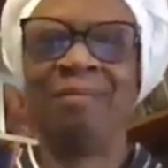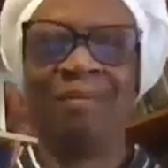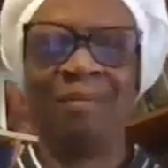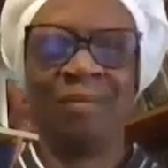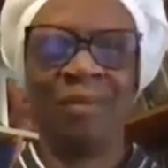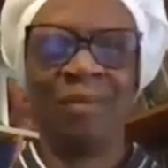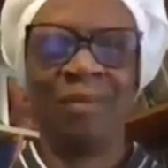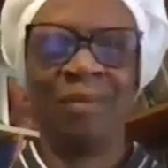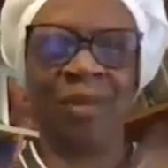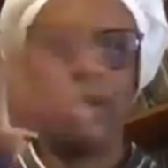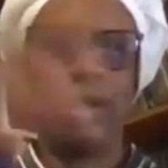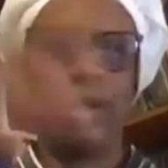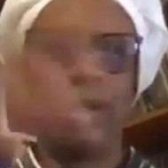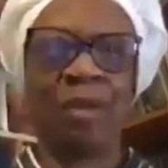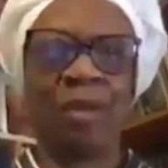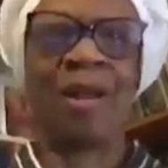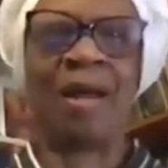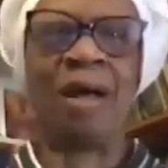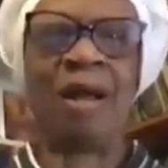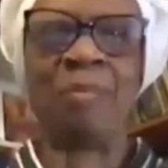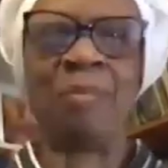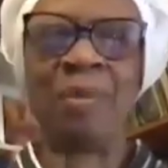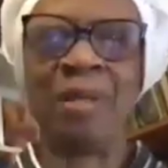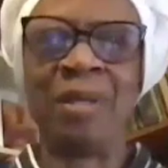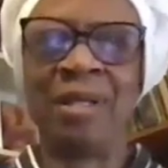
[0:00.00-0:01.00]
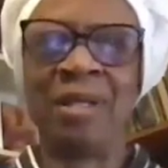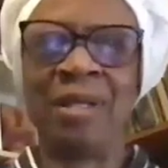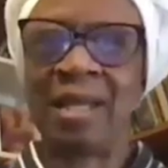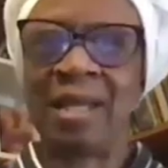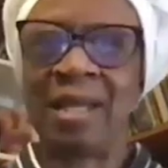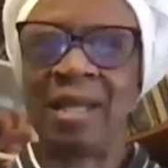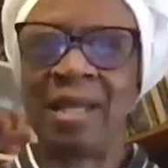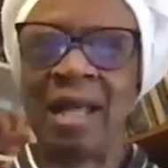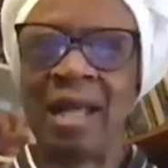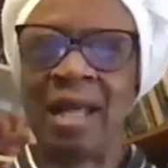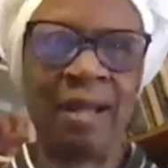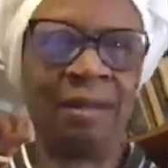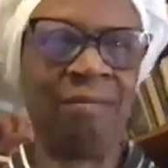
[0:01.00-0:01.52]
You get brought up
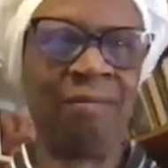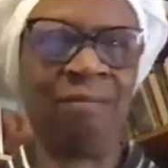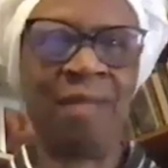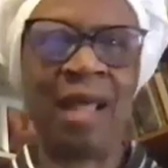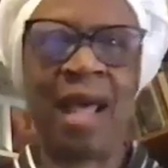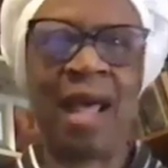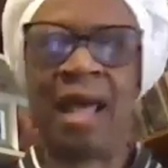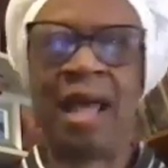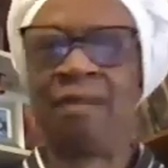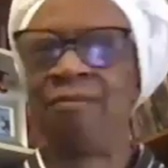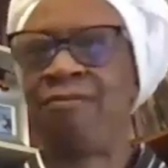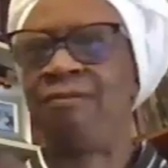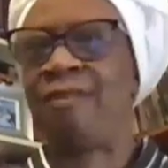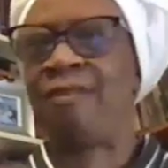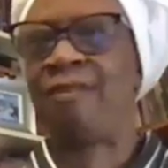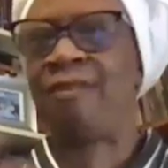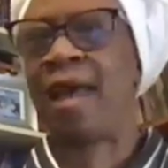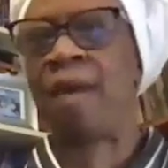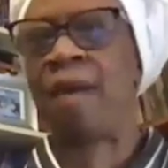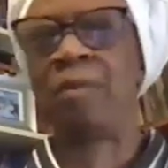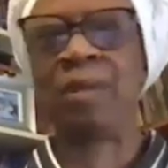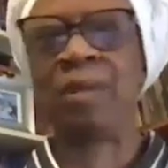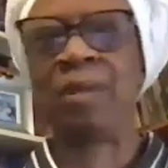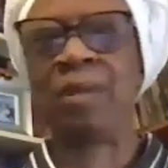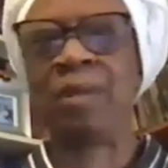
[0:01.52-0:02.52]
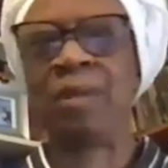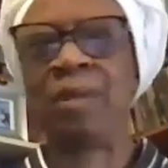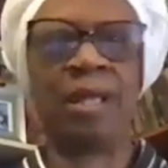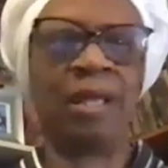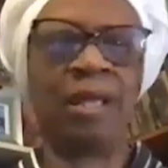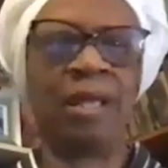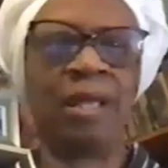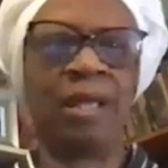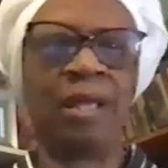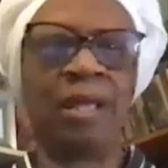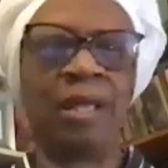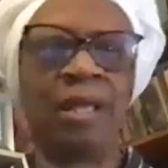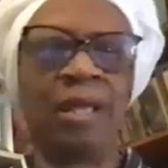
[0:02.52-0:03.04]
inside that
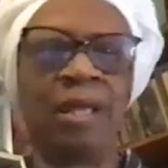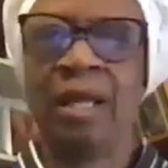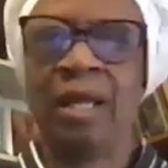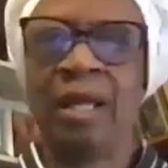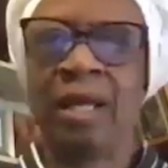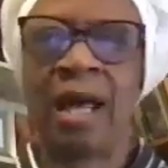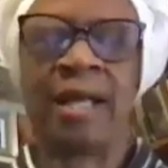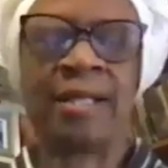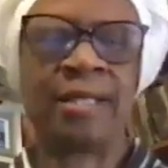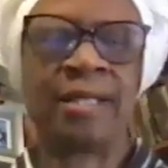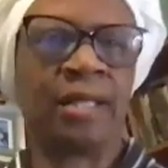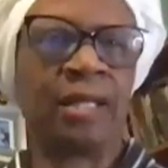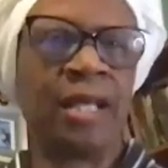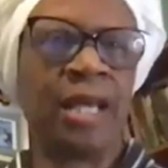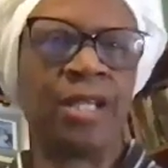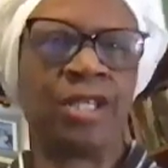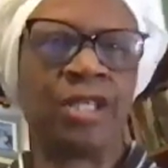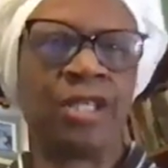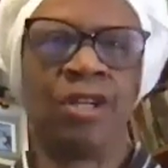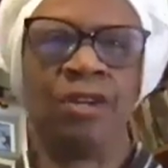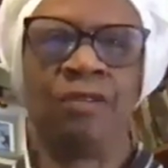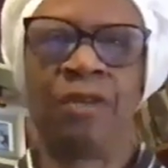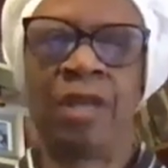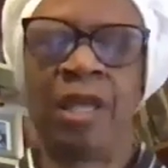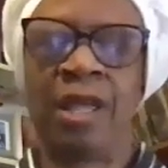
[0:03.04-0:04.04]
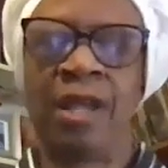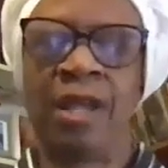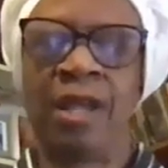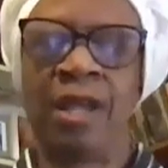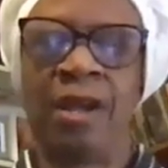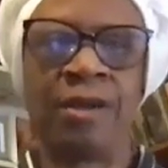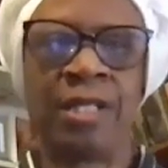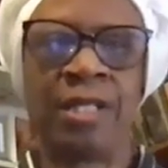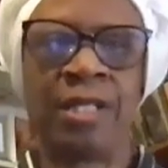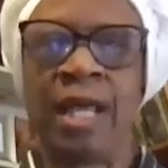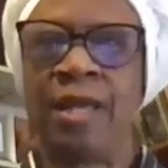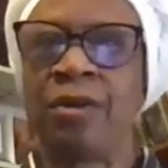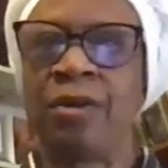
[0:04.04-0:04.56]
family or constellation of
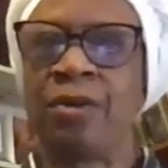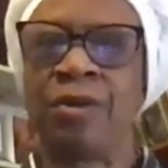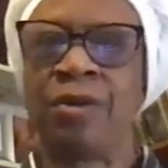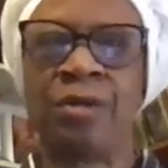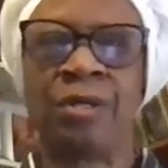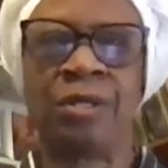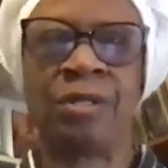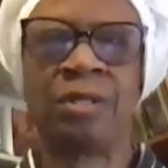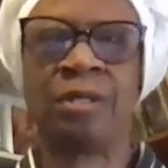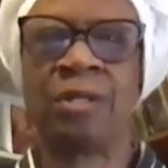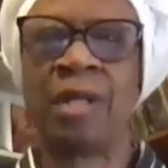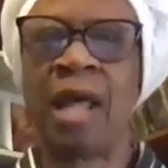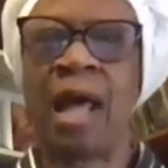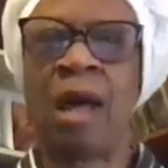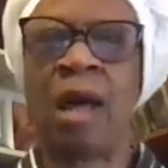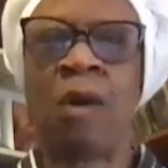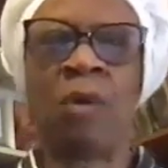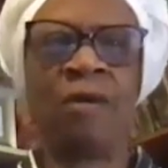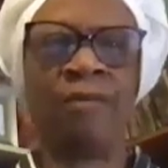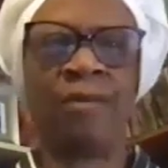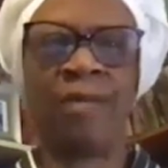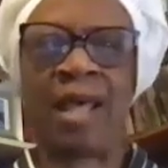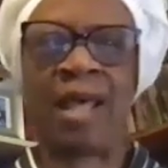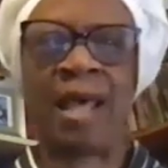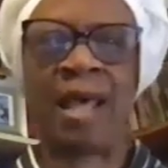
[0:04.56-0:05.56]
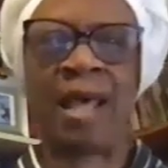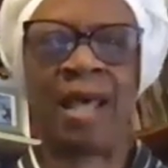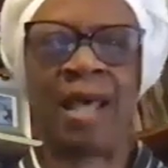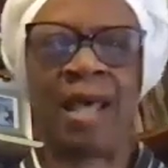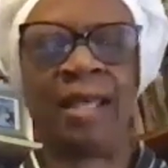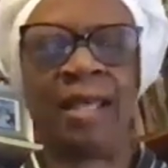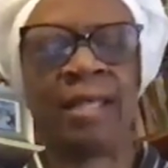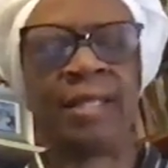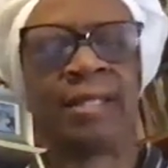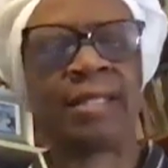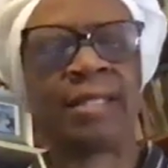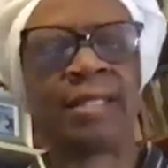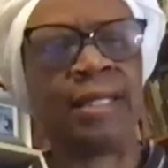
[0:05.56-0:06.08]
caretakers,
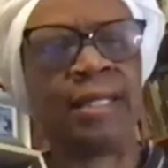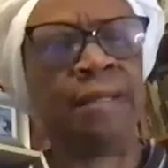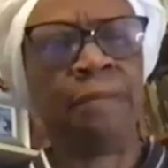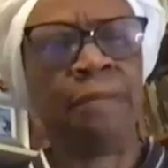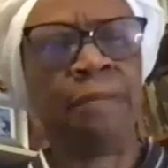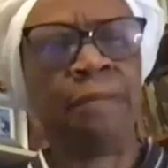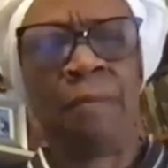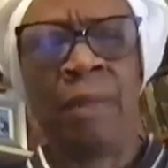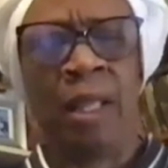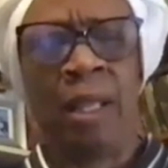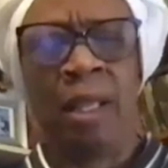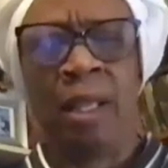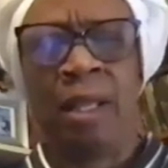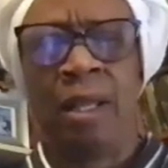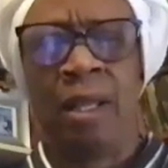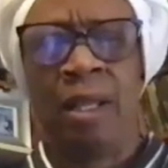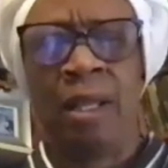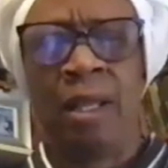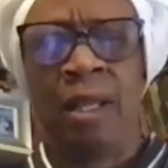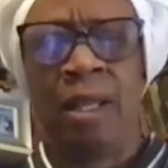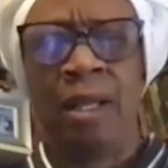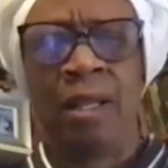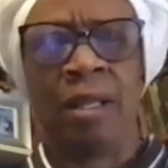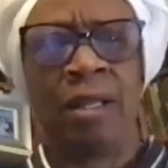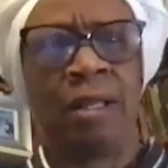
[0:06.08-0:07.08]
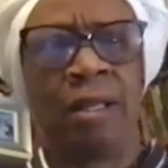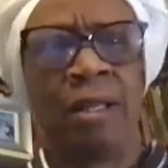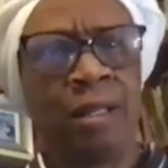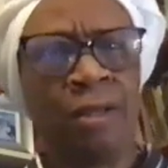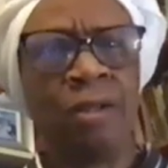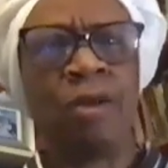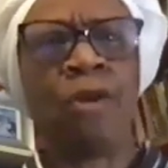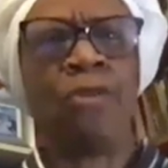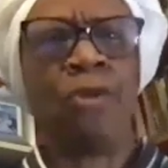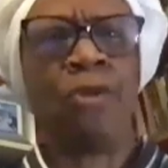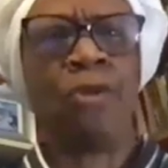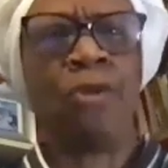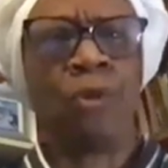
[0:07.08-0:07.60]
however that is. And, you
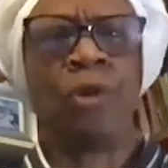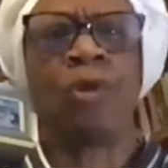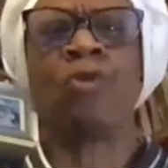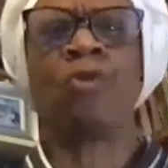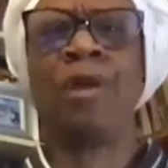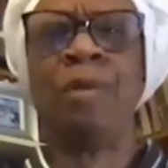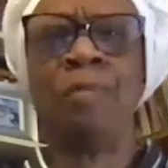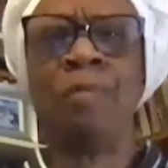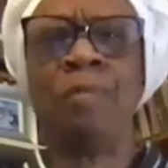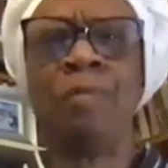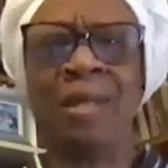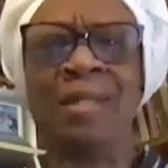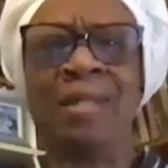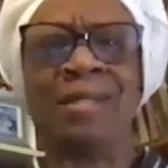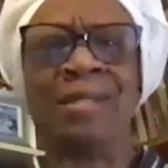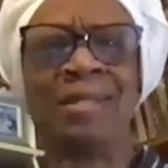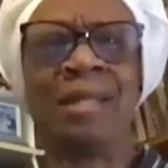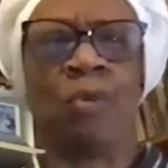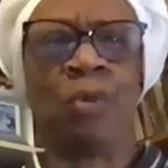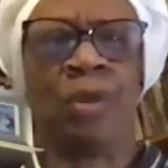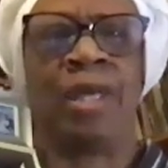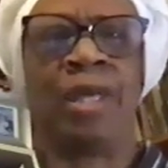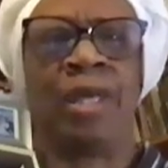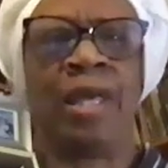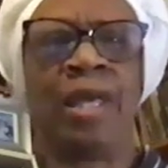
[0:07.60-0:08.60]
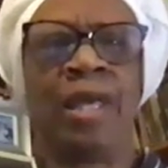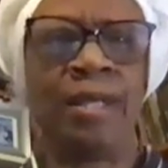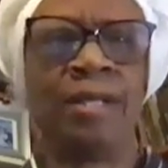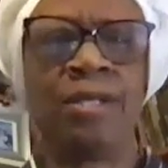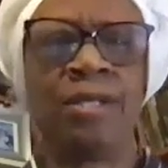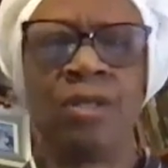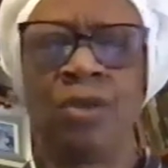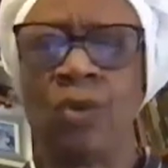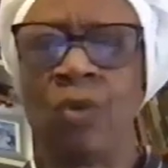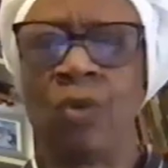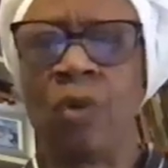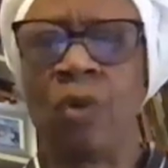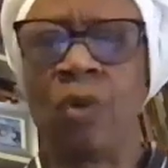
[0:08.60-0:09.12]
know, there are agreements that we get
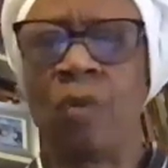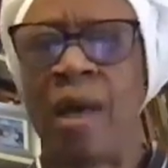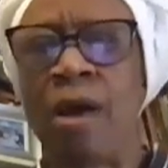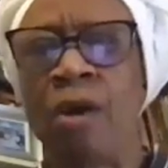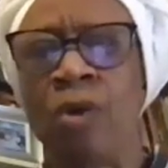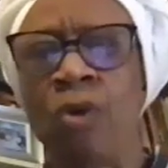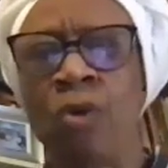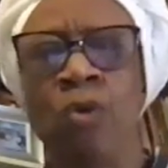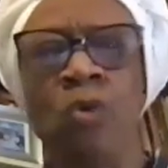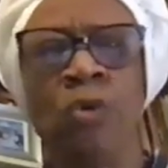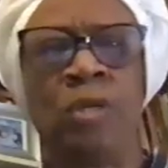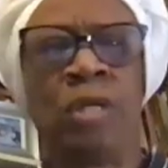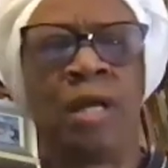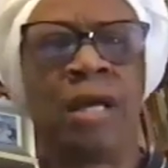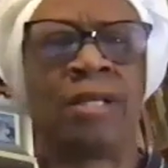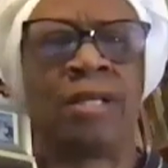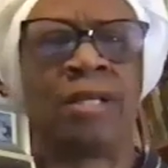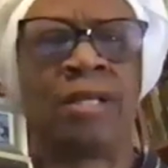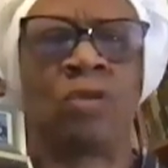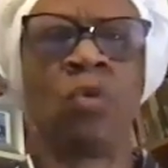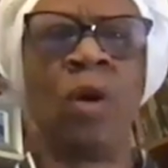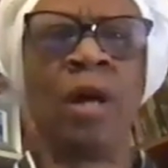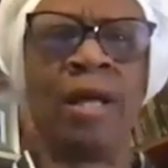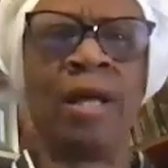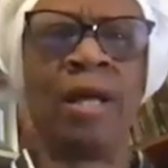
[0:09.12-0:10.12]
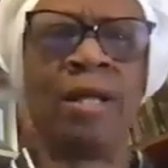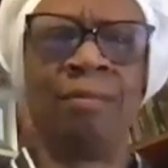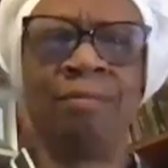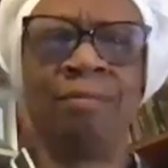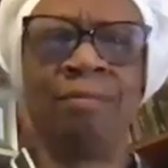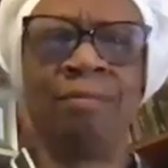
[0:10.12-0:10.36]
into about who does what,